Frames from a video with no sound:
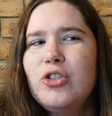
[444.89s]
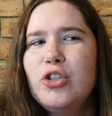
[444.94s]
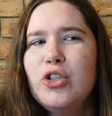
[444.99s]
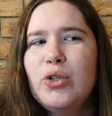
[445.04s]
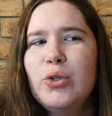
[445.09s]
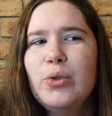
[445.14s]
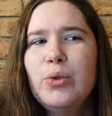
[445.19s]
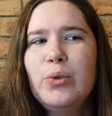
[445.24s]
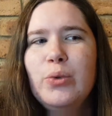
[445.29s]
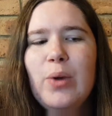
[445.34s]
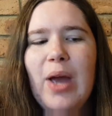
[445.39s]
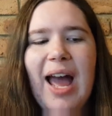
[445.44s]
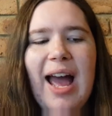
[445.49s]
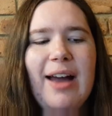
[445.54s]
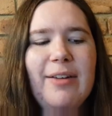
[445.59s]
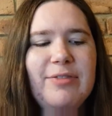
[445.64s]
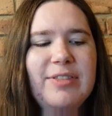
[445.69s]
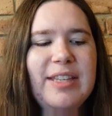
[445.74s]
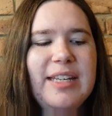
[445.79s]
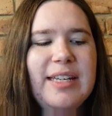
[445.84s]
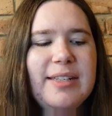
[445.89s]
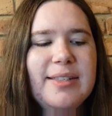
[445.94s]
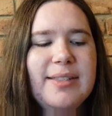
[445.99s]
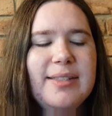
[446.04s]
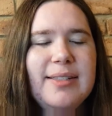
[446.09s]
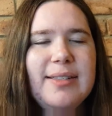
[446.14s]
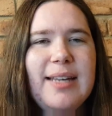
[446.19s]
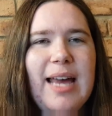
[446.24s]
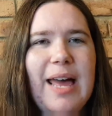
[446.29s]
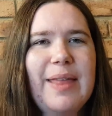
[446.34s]
to have
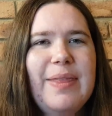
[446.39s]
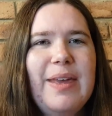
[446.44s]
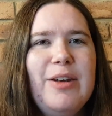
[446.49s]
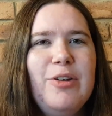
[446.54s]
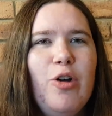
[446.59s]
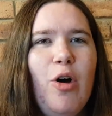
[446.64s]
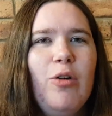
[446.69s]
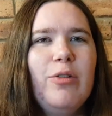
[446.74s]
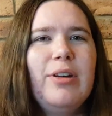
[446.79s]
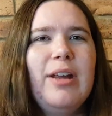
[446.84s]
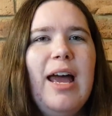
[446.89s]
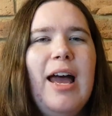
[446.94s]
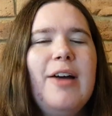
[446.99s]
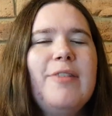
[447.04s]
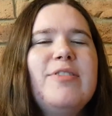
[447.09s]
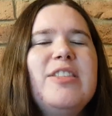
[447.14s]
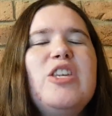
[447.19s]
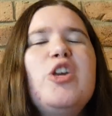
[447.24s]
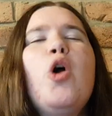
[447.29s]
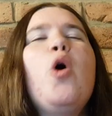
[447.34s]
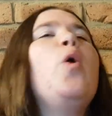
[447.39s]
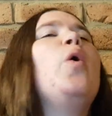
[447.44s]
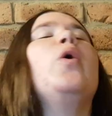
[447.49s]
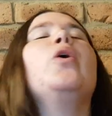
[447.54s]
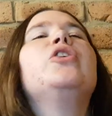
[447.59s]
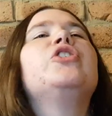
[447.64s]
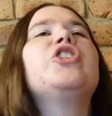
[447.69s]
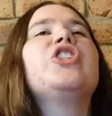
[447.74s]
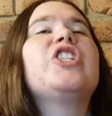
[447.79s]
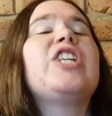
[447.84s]
this and then not have the
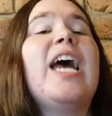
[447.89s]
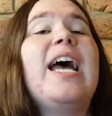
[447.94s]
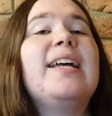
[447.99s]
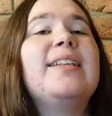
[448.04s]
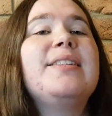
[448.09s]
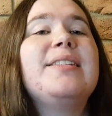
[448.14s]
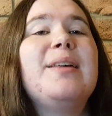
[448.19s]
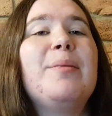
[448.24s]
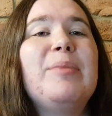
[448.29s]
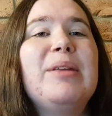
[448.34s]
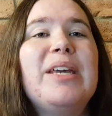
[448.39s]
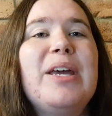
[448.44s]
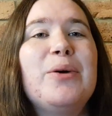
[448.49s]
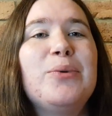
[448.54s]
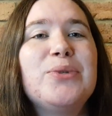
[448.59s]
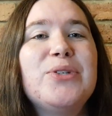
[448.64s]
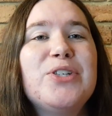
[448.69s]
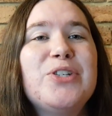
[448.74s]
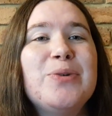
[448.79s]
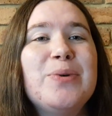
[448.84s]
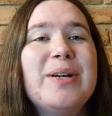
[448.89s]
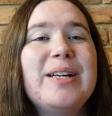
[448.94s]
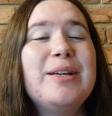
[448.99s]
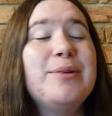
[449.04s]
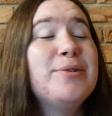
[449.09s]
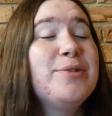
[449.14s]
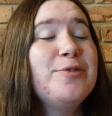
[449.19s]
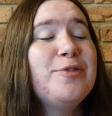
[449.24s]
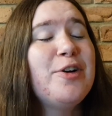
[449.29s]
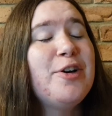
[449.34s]
urge to add something else to it. It
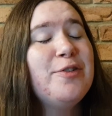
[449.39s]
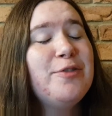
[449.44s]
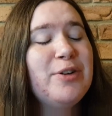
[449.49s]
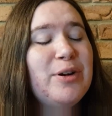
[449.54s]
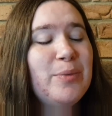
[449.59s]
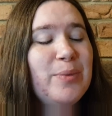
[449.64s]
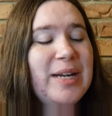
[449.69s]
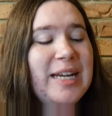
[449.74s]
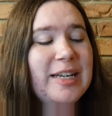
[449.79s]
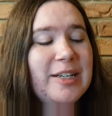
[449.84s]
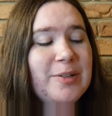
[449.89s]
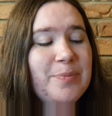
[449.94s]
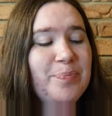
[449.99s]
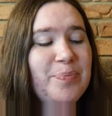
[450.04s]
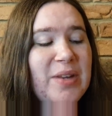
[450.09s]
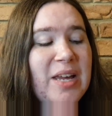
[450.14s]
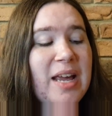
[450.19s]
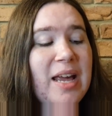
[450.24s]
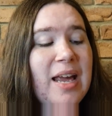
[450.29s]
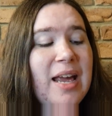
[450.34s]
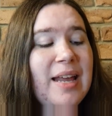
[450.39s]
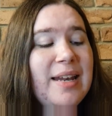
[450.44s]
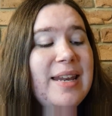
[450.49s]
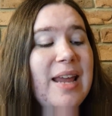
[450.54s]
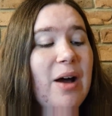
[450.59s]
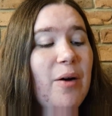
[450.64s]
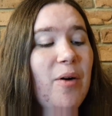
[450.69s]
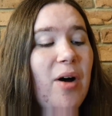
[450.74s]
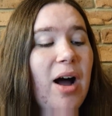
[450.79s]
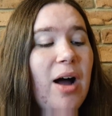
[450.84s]
was very, very weird.
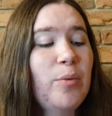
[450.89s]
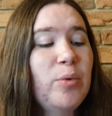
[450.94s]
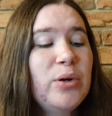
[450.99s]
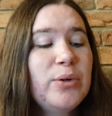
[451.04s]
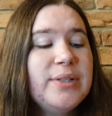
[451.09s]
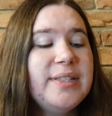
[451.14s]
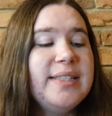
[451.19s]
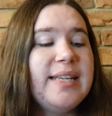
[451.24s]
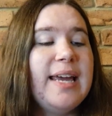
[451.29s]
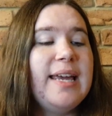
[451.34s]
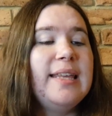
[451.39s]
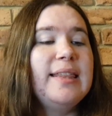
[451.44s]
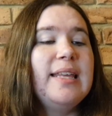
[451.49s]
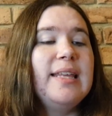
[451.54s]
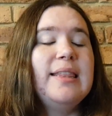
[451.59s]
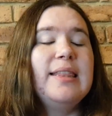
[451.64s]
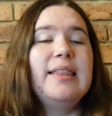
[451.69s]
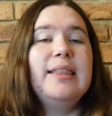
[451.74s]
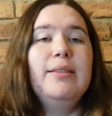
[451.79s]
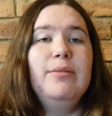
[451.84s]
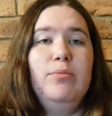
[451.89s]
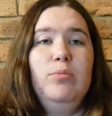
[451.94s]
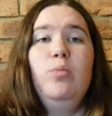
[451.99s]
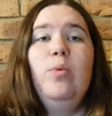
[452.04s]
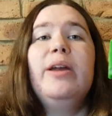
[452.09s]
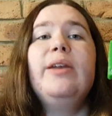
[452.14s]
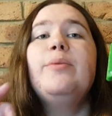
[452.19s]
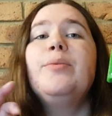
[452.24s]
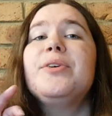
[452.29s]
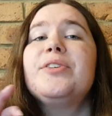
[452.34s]
Now, I will say that
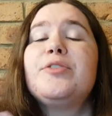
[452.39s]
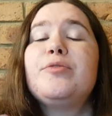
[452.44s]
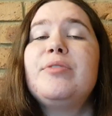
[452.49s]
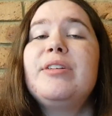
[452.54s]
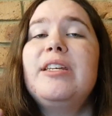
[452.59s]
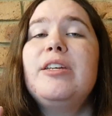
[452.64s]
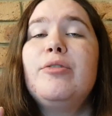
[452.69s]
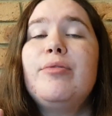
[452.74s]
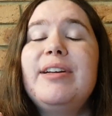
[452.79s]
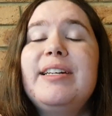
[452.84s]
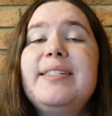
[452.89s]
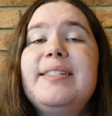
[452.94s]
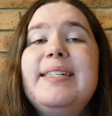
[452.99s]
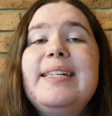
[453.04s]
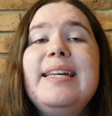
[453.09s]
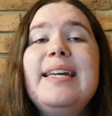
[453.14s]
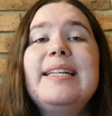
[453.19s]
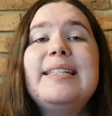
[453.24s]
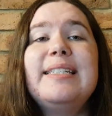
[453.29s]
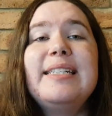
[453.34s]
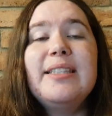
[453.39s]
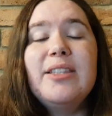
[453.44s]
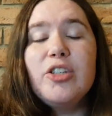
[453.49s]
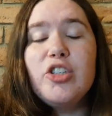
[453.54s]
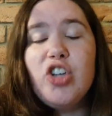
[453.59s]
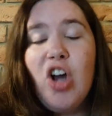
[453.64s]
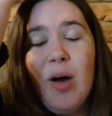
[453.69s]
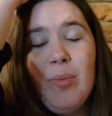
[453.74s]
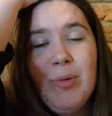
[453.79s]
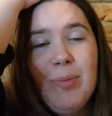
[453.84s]
when it was really greasy, it did the
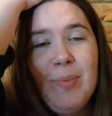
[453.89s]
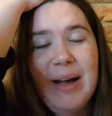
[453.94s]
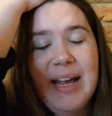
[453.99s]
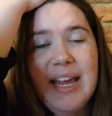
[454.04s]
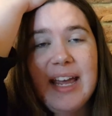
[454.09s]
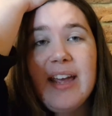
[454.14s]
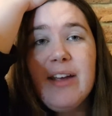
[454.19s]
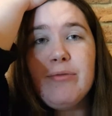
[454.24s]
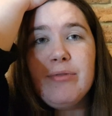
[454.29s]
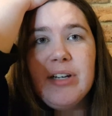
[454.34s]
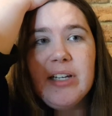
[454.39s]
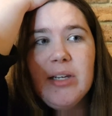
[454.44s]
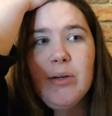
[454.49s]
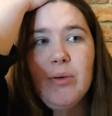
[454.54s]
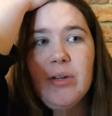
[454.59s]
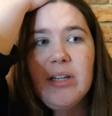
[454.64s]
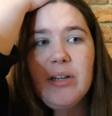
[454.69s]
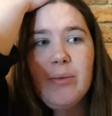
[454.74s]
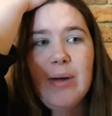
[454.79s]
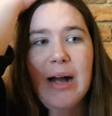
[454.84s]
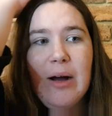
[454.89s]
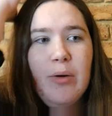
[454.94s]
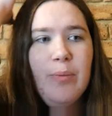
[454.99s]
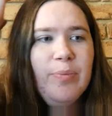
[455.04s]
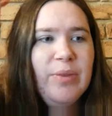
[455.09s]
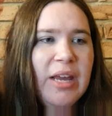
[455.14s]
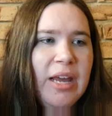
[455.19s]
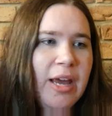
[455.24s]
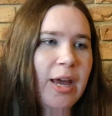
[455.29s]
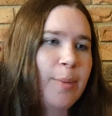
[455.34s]
top of my hair really, really
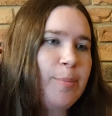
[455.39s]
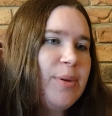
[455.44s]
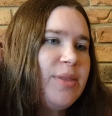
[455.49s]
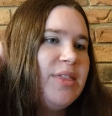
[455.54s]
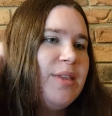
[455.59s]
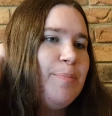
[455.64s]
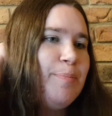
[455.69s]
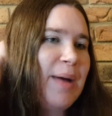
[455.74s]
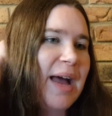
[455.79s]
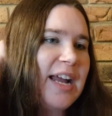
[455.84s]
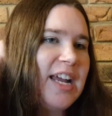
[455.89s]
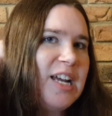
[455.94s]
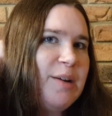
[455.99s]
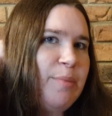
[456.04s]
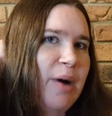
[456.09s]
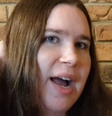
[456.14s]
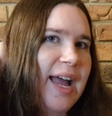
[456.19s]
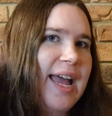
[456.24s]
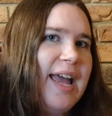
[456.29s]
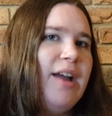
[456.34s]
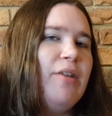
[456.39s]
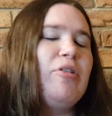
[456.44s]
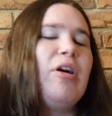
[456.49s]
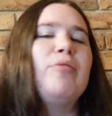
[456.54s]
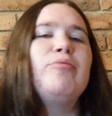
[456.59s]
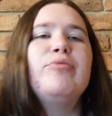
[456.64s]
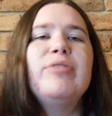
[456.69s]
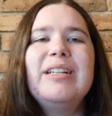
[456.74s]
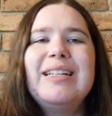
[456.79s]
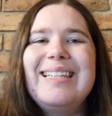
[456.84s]
well, but the back of my hair, I
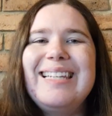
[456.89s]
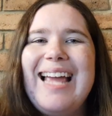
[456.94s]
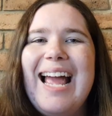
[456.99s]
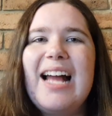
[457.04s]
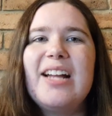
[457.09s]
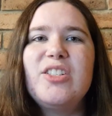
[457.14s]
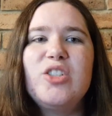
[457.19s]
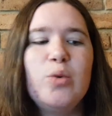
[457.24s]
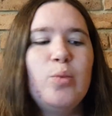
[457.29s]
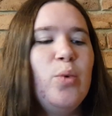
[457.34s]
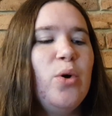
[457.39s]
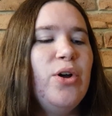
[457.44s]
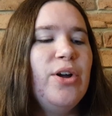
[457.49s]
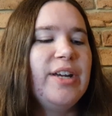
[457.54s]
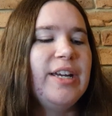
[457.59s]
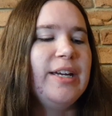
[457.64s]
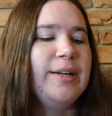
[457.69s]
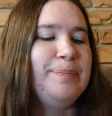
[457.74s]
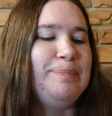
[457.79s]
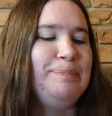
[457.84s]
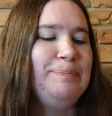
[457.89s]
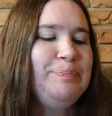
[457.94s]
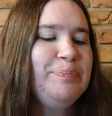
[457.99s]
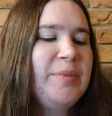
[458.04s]
really had to work it.